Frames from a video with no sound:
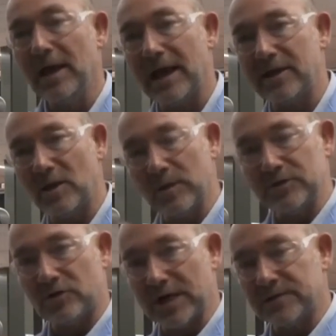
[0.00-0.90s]
and then we
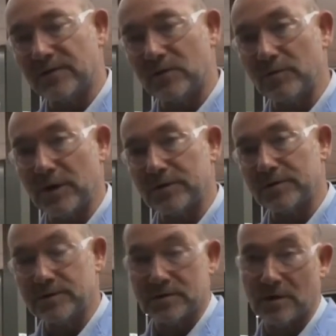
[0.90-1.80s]
transform
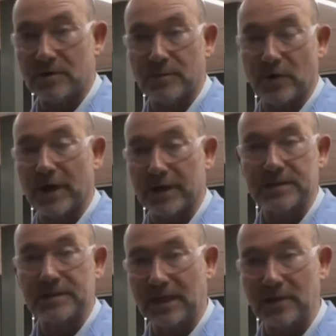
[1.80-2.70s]
those
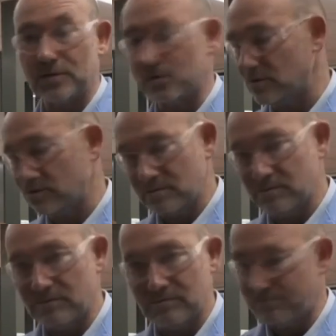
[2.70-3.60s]
products into
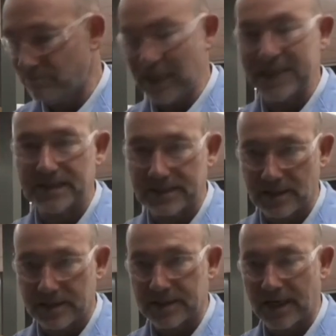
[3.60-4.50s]
plastics,
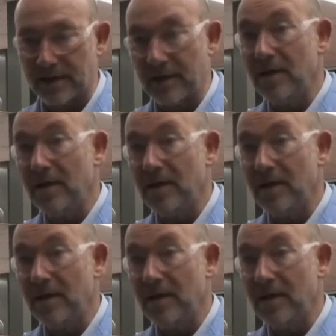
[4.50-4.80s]
let's say.